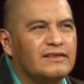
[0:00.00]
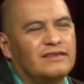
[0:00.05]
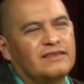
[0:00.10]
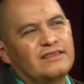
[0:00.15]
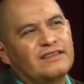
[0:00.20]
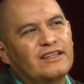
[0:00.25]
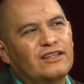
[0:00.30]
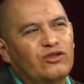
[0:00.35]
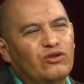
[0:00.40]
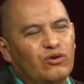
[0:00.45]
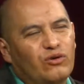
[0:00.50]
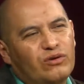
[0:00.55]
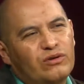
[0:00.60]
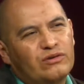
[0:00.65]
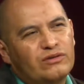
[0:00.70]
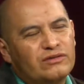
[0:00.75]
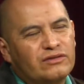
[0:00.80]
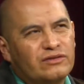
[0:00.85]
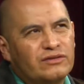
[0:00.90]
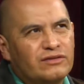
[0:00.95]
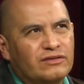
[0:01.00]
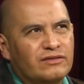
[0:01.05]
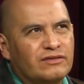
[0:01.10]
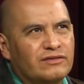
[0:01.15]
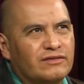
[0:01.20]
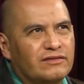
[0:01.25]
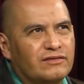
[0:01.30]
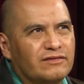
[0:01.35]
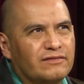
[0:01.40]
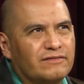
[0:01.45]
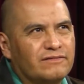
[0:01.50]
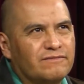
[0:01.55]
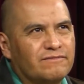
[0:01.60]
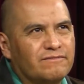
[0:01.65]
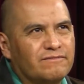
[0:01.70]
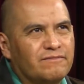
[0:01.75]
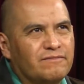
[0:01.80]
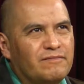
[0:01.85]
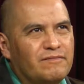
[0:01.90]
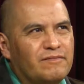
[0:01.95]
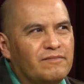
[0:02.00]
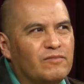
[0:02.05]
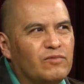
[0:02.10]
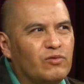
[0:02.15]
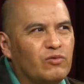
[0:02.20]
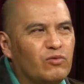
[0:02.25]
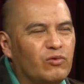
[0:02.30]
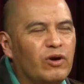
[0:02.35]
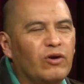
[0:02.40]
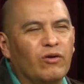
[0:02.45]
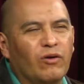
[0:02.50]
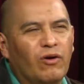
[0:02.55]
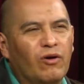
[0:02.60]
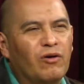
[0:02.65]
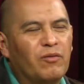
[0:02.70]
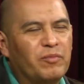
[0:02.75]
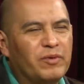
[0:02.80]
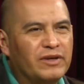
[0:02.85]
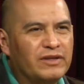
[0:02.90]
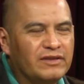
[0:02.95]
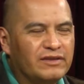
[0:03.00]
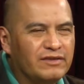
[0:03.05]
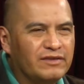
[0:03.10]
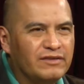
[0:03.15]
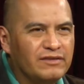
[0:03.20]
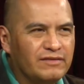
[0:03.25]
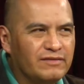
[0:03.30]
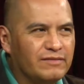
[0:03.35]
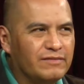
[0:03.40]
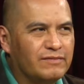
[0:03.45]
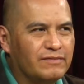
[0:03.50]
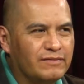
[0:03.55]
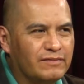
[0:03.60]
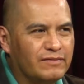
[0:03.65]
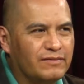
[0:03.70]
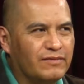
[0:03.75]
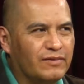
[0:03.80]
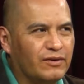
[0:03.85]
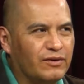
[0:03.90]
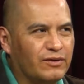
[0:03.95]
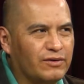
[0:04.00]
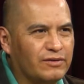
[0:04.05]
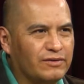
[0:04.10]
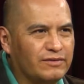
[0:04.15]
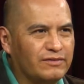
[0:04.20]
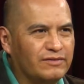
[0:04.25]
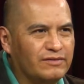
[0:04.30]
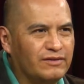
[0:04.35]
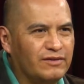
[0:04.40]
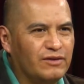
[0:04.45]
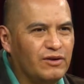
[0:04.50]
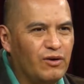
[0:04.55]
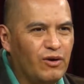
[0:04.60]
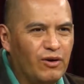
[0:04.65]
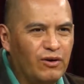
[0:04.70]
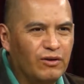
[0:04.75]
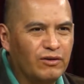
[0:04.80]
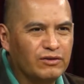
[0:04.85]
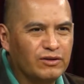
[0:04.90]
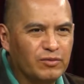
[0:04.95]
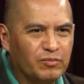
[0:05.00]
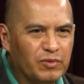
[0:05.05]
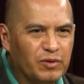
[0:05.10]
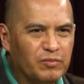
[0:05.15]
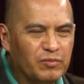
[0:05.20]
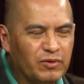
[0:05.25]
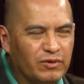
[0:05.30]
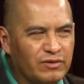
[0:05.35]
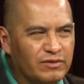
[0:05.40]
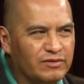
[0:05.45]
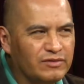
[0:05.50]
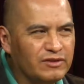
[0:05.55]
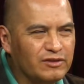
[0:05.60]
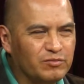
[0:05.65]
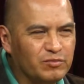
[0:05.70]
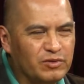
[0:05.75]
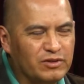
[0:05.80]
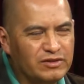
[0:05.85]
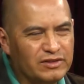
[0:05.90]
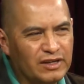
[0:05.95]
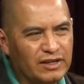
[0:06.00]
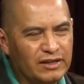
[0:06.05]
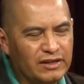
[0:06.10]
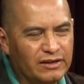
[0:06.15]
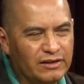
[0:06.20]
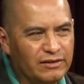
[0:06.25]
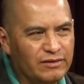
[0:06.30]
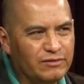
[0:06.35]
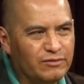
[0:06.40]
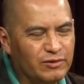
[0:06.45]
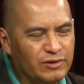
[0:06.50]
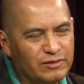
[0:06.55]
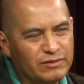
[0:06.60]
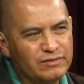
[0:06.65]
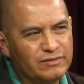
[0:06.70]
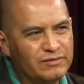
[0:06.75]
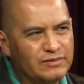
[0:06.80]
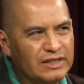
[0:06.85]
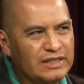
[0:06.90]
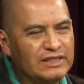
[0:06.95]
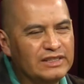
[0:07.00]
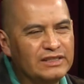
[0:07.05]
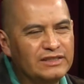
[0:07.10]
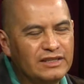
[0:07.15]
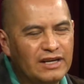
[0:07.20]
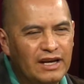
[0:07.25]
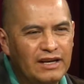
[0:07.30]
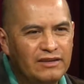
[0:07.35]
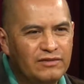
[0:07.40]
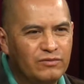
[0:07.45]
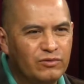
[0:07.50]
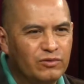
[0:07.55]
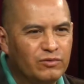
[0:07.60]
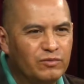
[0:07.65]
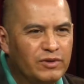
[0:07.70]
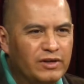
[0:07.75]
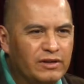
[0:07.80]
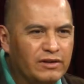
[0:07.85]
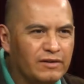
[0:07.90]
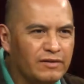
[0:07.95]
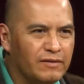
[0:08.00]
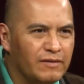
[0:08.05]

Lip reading: the doors will open for all the people, especially, well, in this case for me,